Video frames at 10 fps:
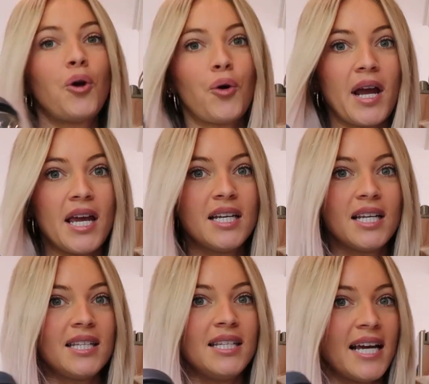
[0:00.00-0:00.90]

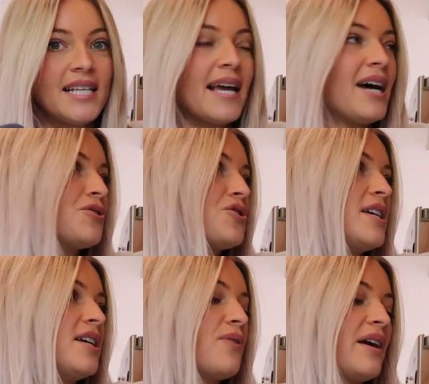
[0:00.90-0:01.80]
great, nice
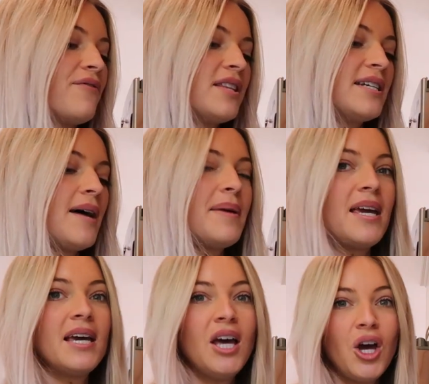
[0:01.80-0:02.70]
algae, great for the
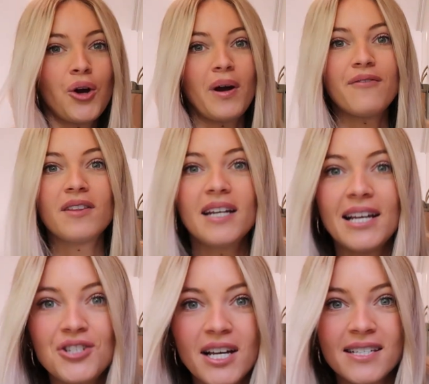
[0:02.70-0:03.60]
tummy, great for the
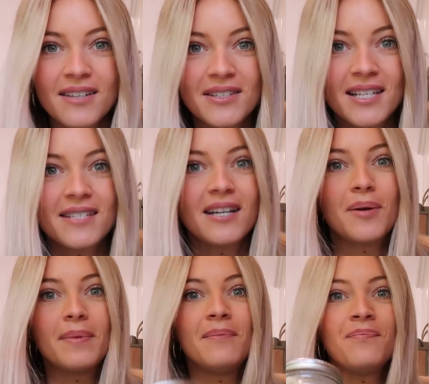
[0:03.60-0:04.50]
digestive
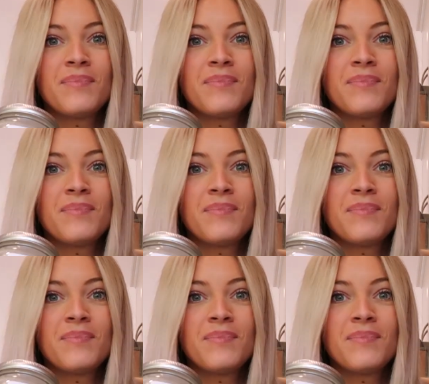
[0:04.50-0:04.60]
system.